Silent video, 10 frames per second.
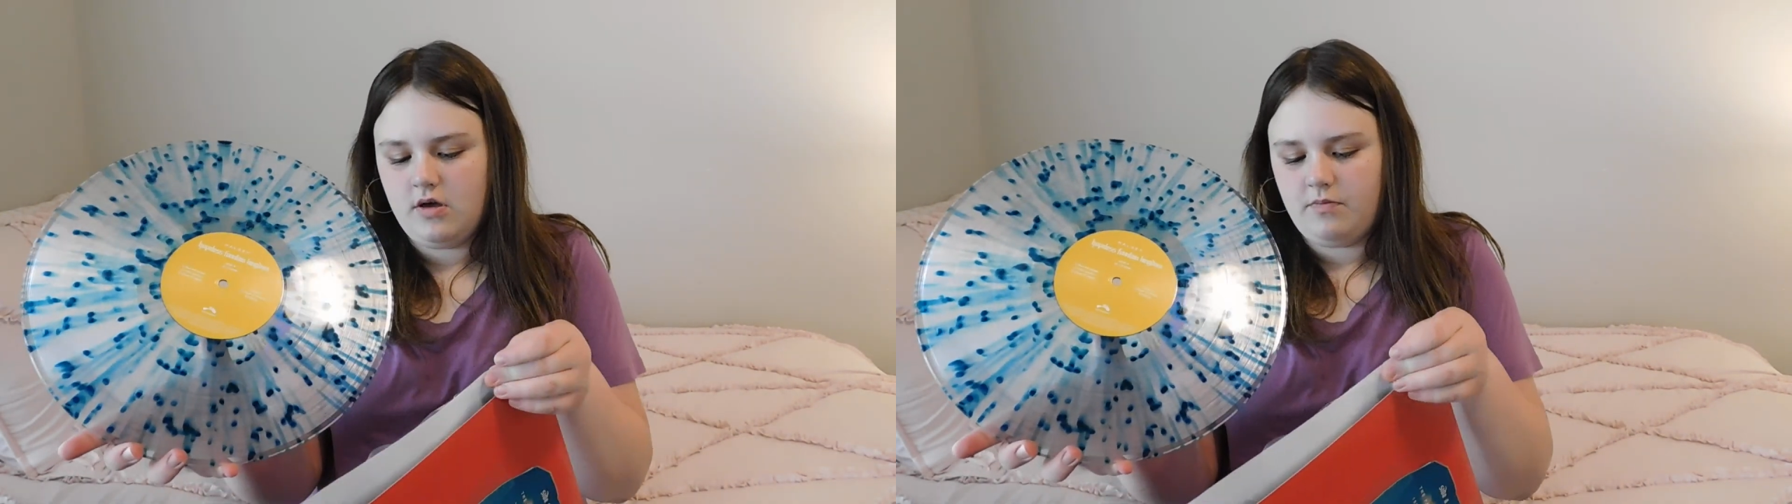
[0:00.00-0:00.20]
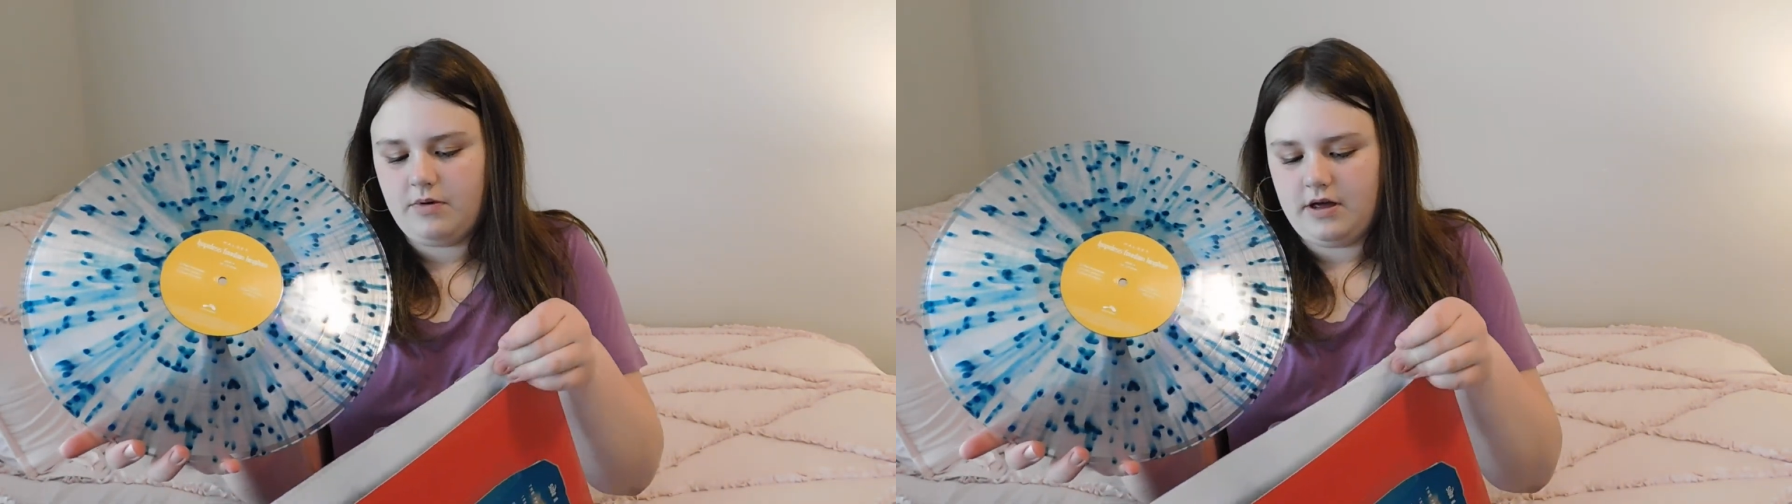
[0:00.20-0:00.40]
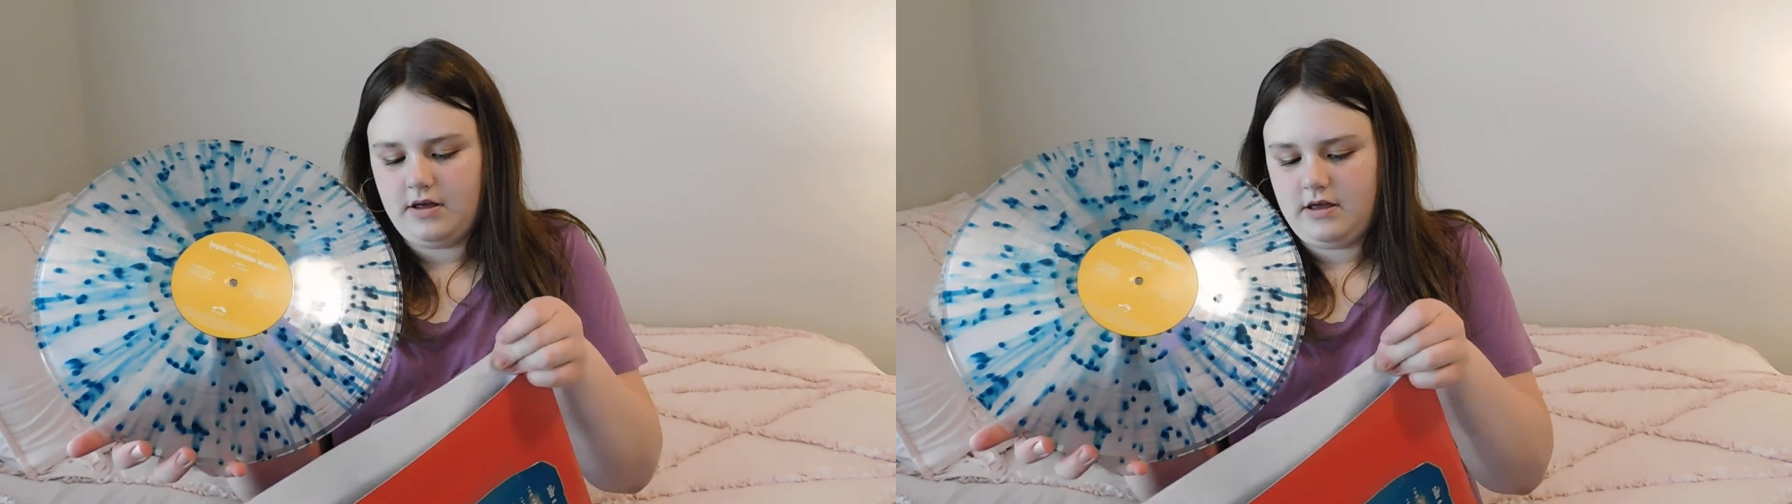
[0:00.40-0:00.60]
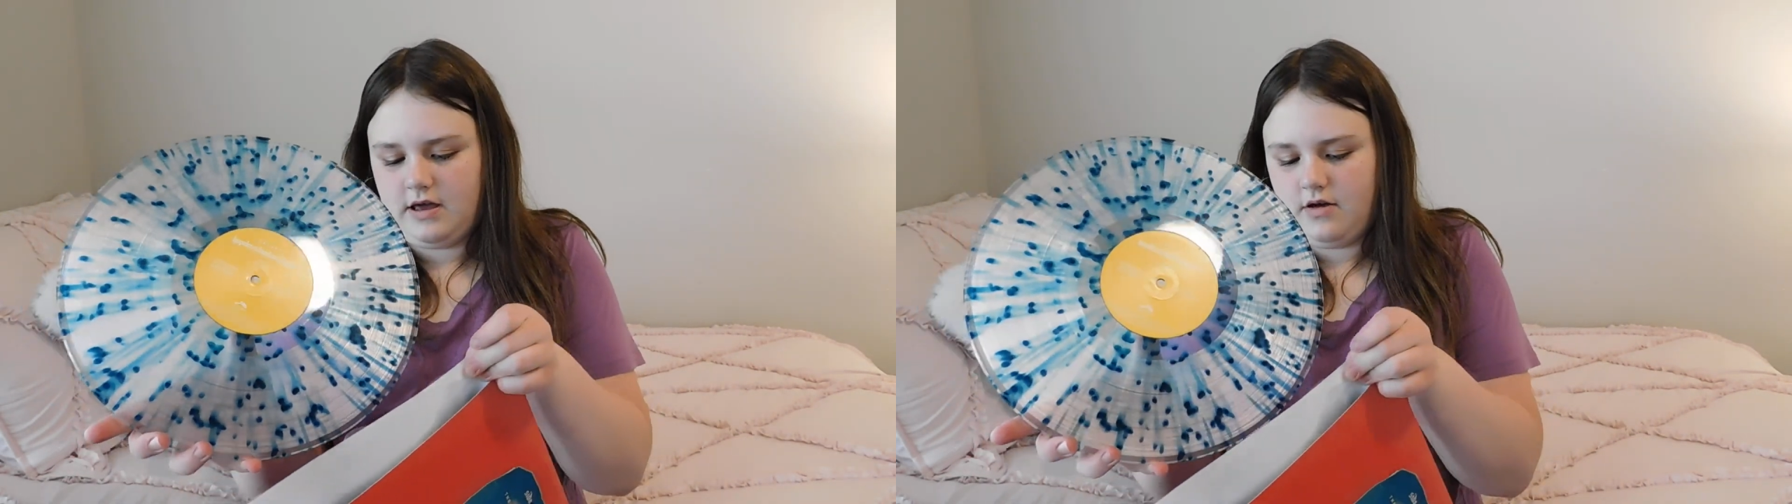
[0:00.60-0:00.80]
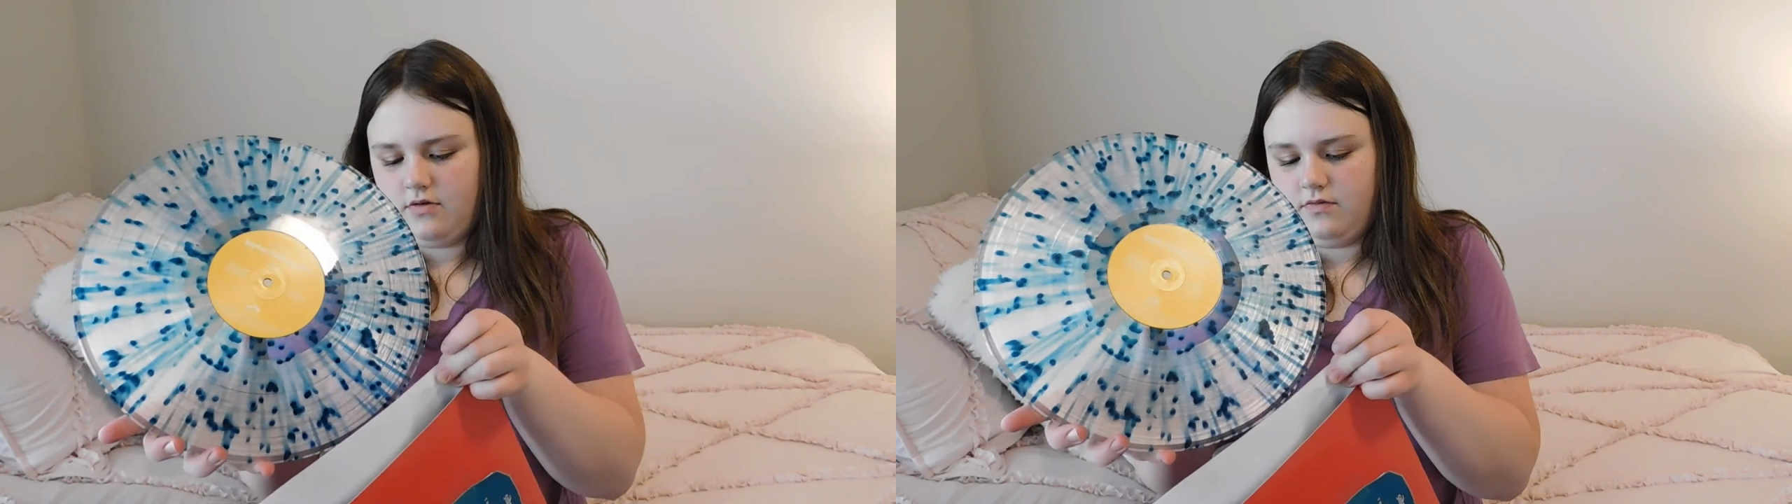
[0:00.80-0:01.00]
But
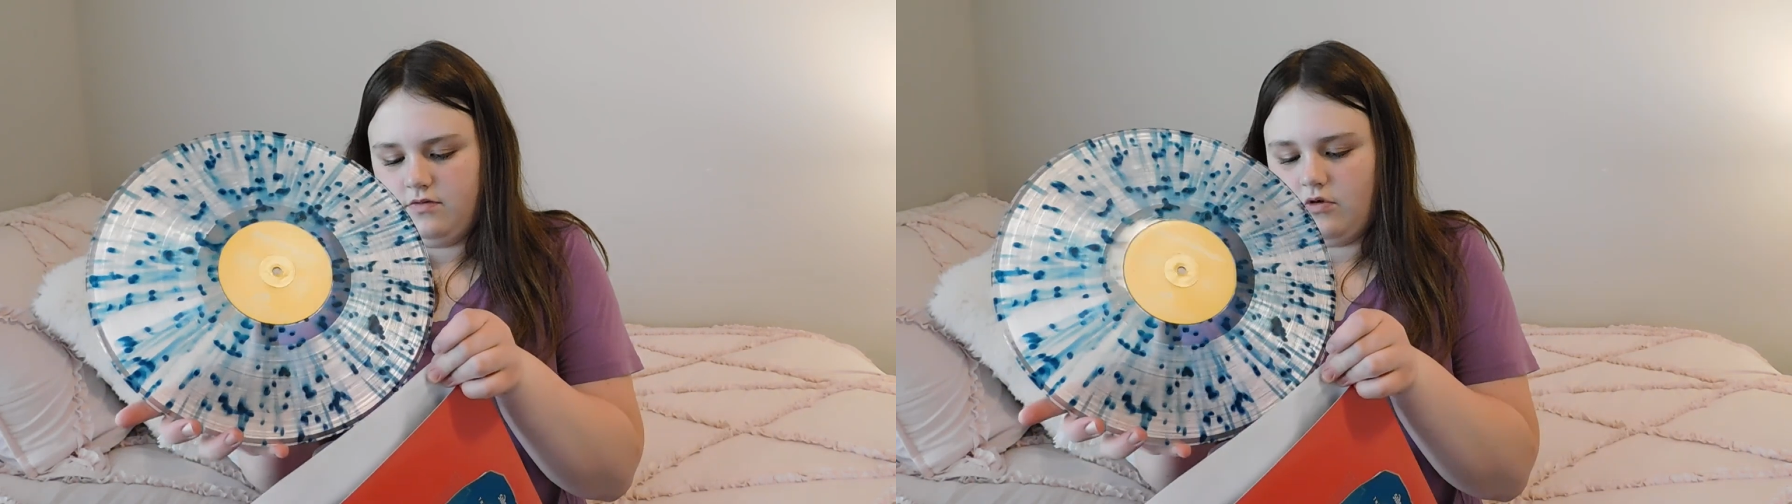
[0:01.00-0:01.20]
yeah, the